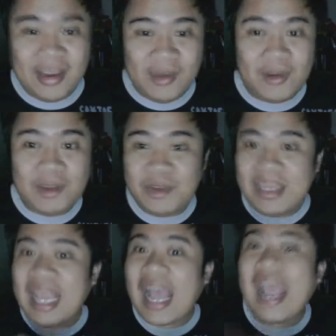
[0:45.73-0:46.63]
you want to
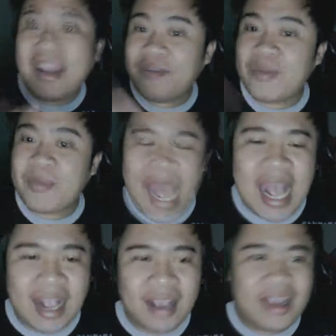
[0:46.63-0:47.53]
be ahead of the
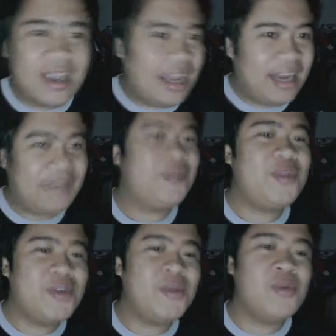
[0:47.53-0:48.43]
pack and I
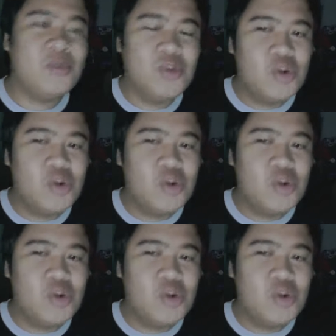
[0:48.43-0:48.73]
don't know